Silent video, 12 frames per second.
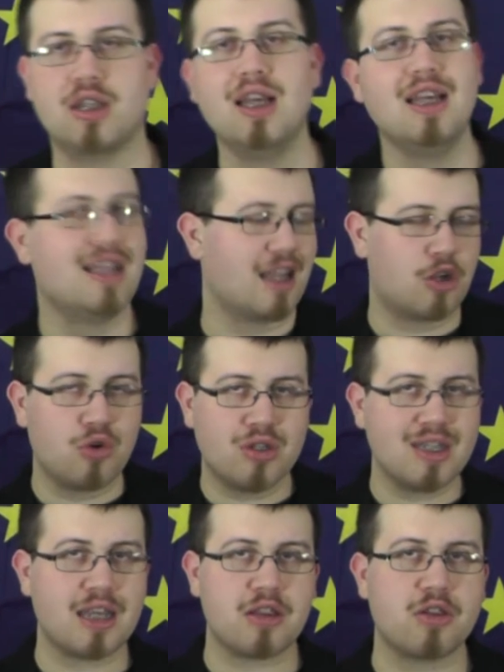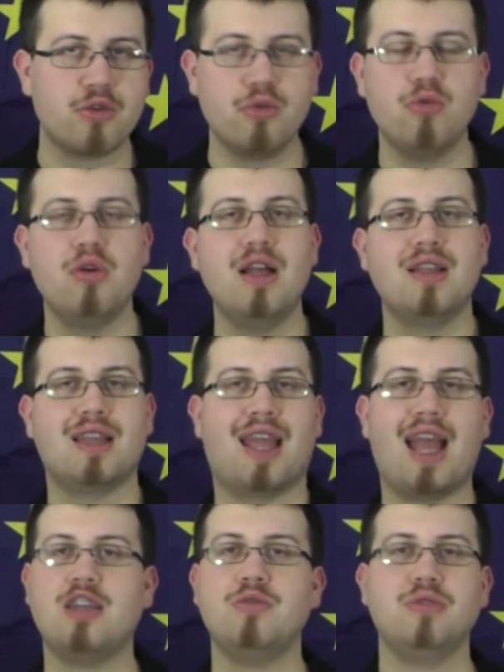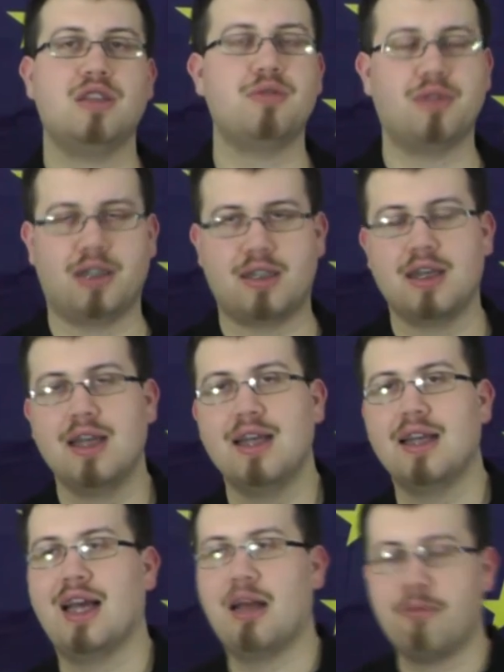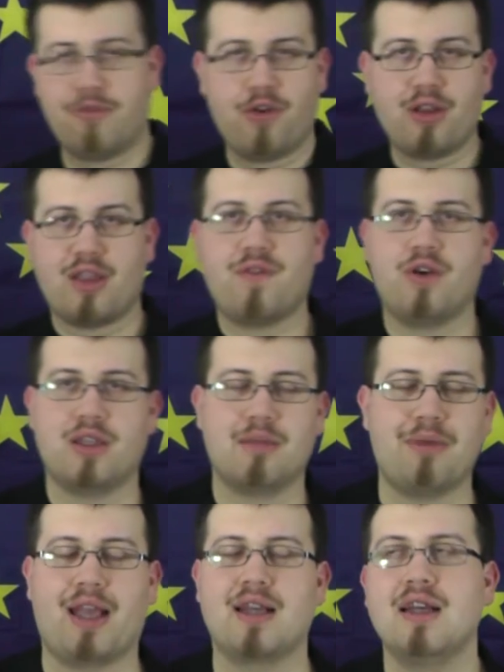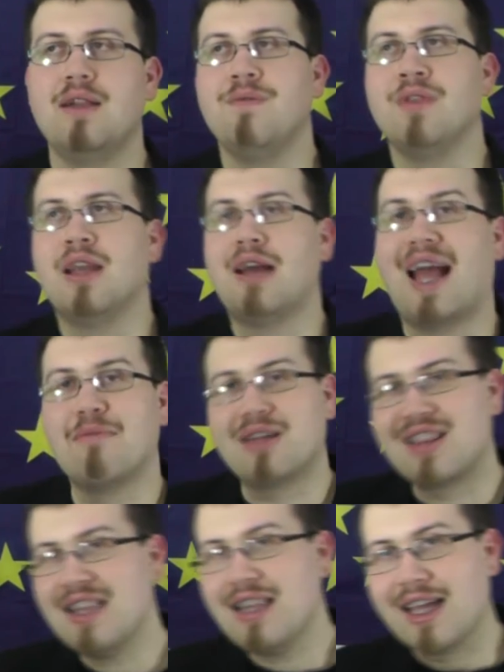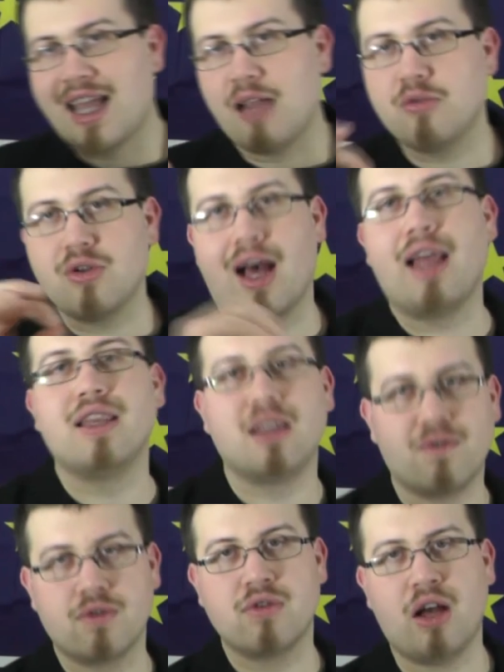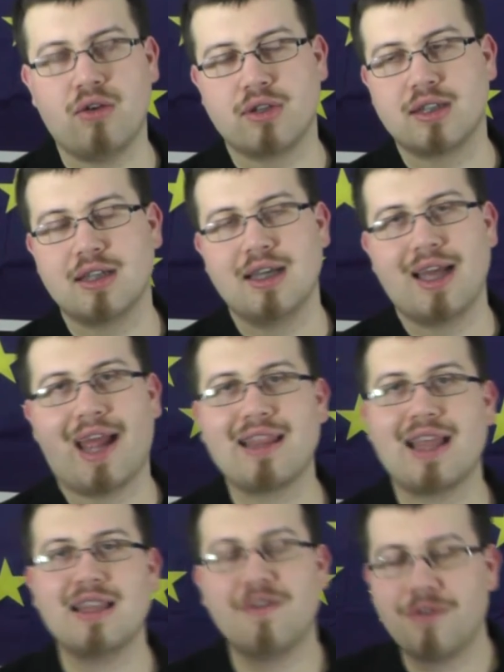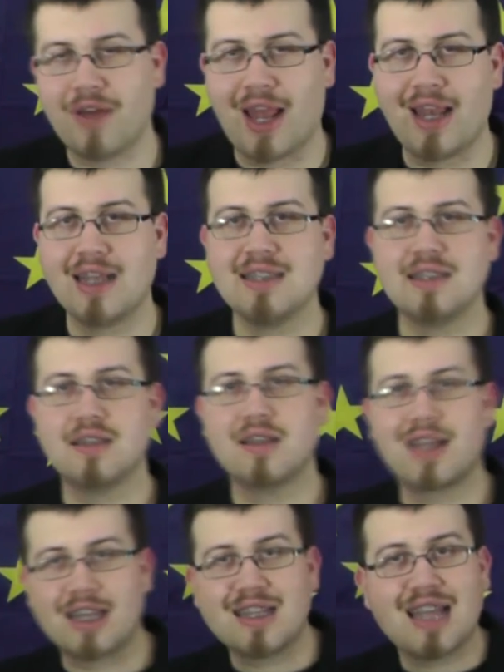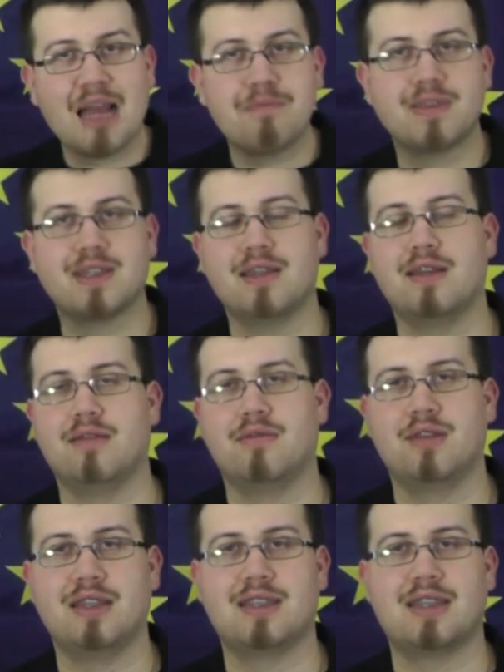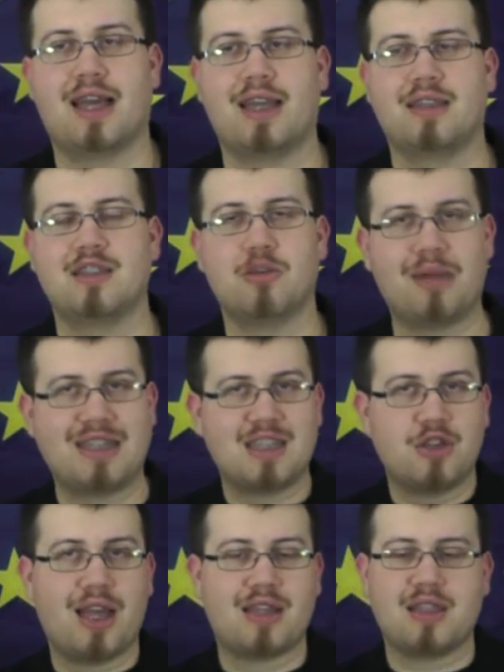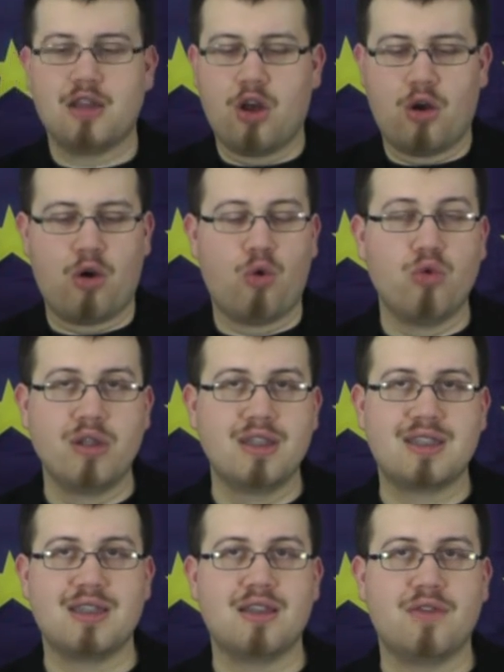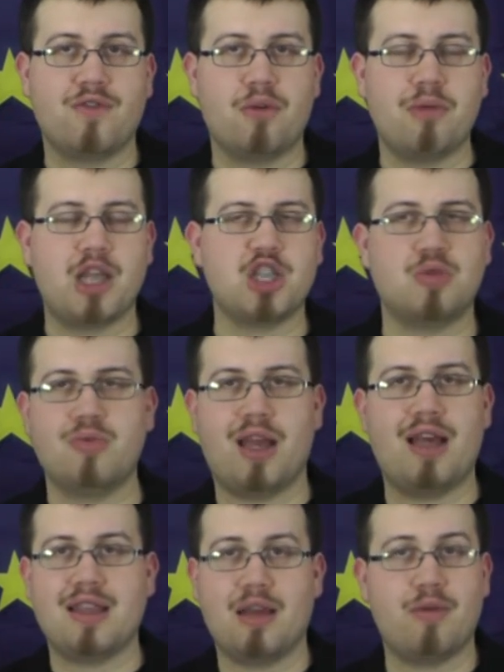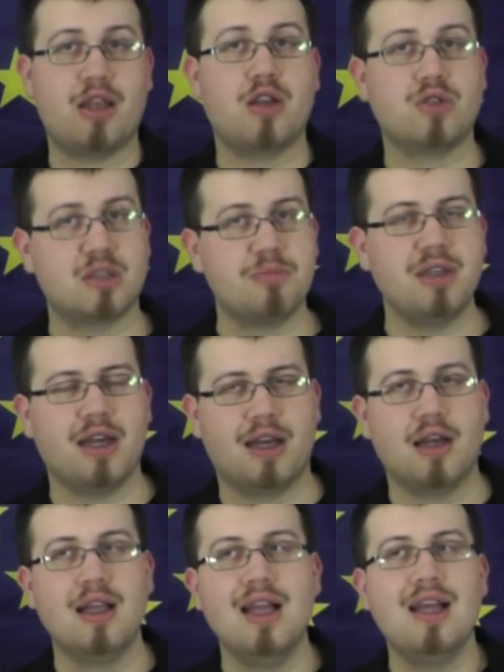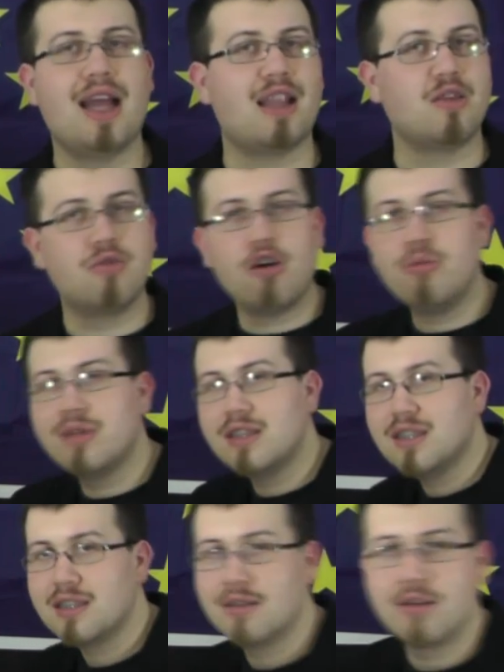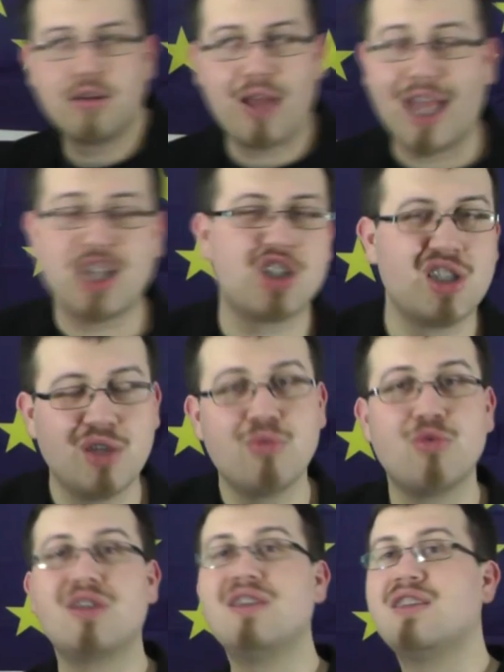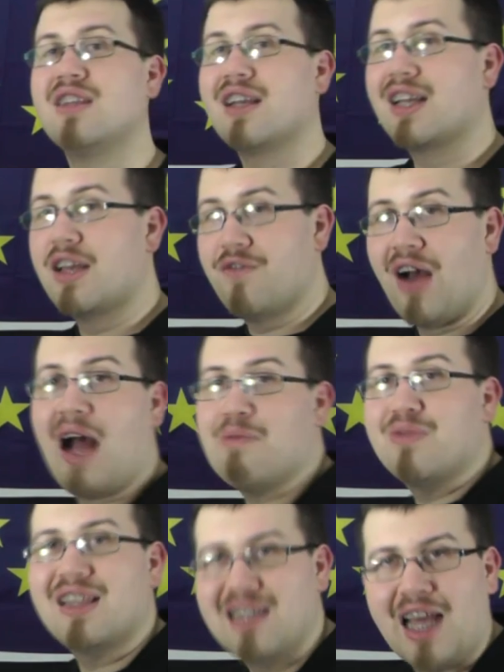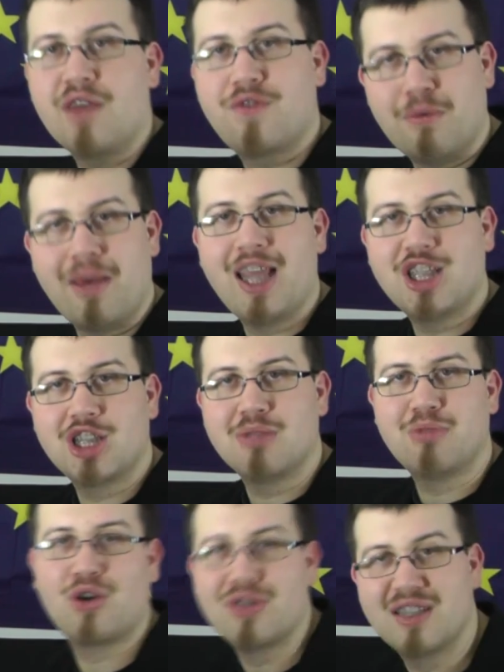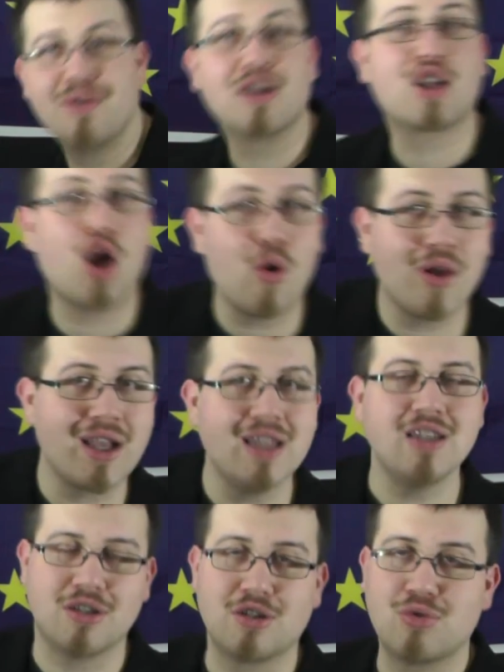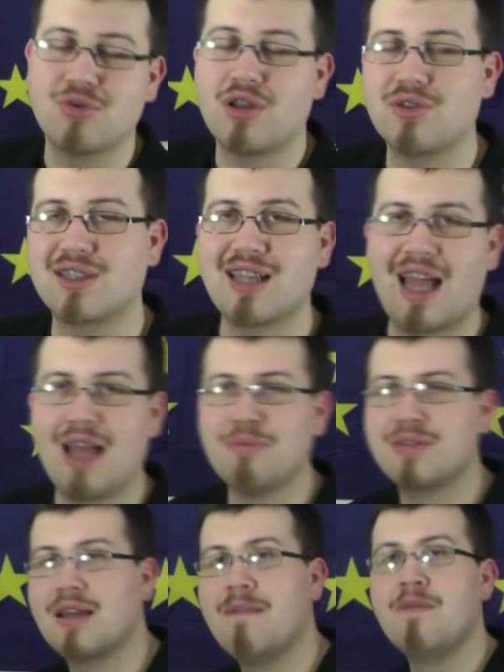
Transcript: They couldn't get through, they had to retreat further back. But then they came to uneven ground, and then the phalanx get gaps inside. So basically you had then holes in the formation where there were no spear. And the Romans actually wouldn't give up their tight formation because they were going into those gaps,